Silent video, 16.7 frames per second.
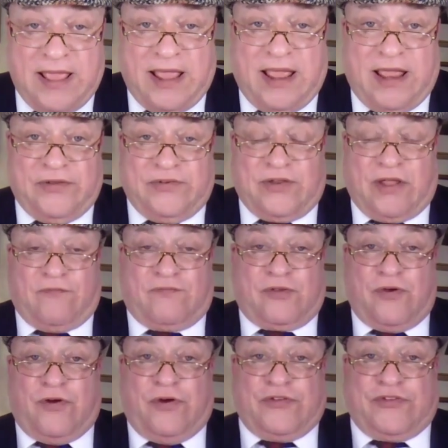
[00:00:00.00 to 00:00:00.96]
and of
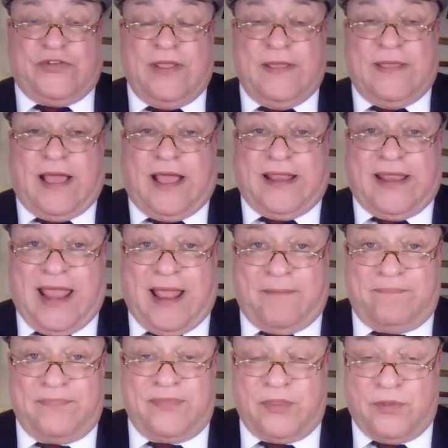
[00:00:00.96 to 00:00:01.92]
course, I
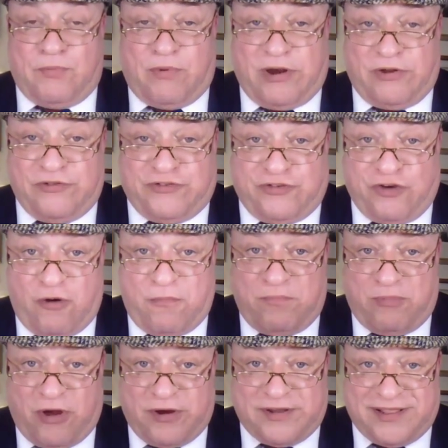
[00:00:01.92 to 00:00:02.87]
am the world's
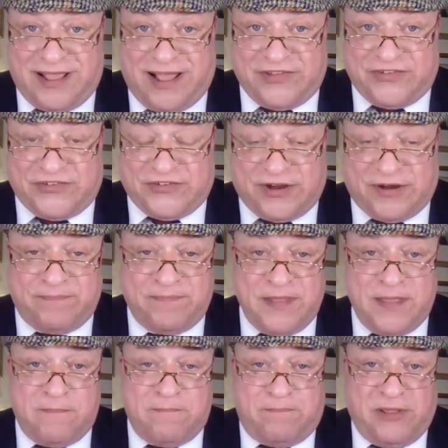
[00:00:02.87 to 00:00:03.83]
top broadcaster.
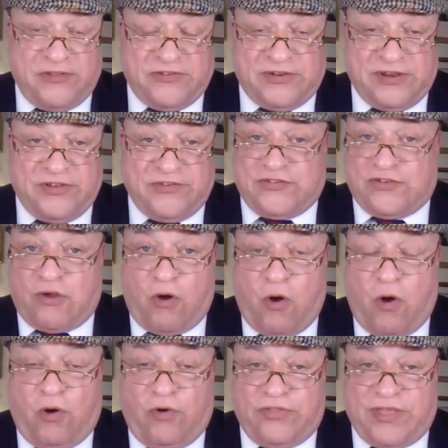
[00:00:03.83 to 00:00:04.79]
Business,
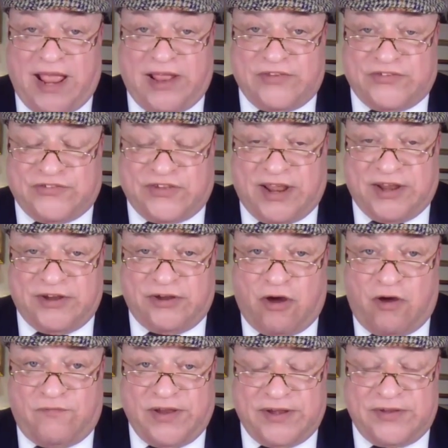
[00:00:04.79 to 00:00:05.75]
all that side
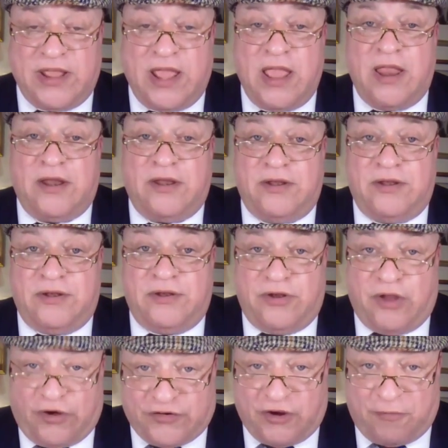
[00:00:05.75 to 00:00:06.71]
of it,
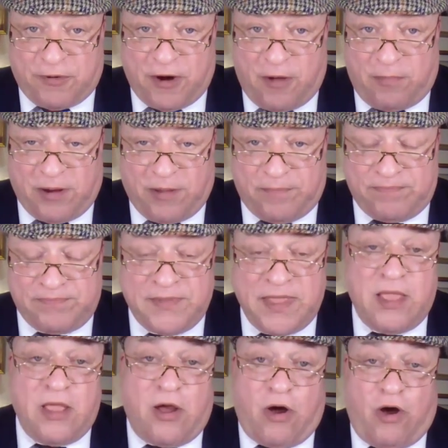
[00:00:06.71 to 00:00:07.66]
not a problem.
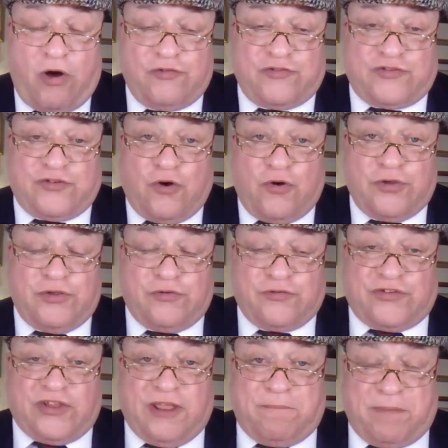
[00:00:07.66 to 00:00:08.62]
Also, you'll
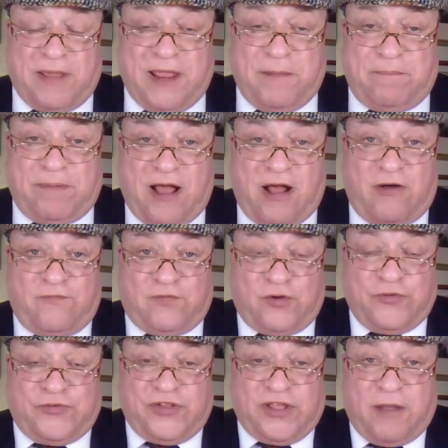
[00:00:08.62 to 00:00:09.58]
see PayPal
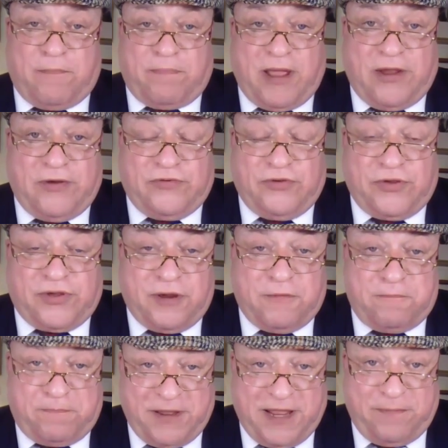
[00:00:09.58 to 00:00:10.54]
floating about. You
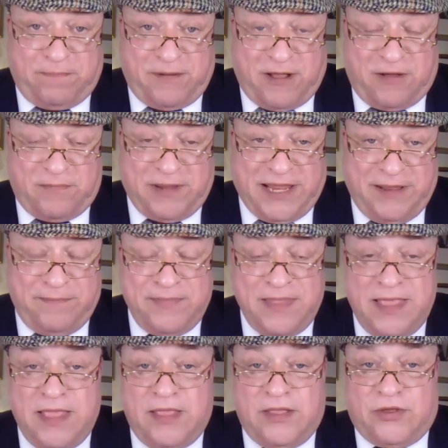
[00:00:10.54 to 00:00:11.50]
can PayPal me.
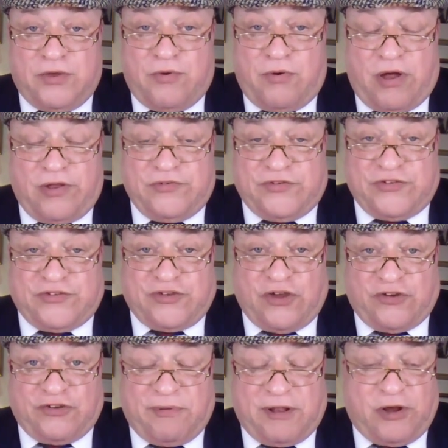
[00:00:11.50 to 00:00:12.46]
Go on to
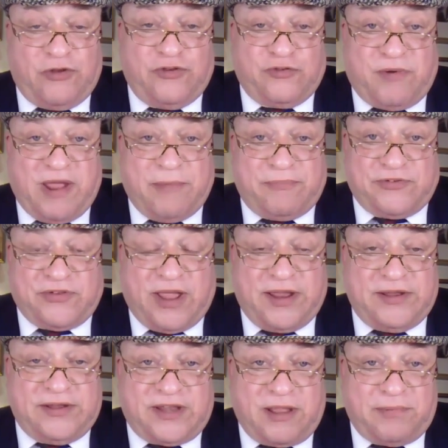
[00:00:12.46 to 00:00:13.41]
Scottie McClue's website,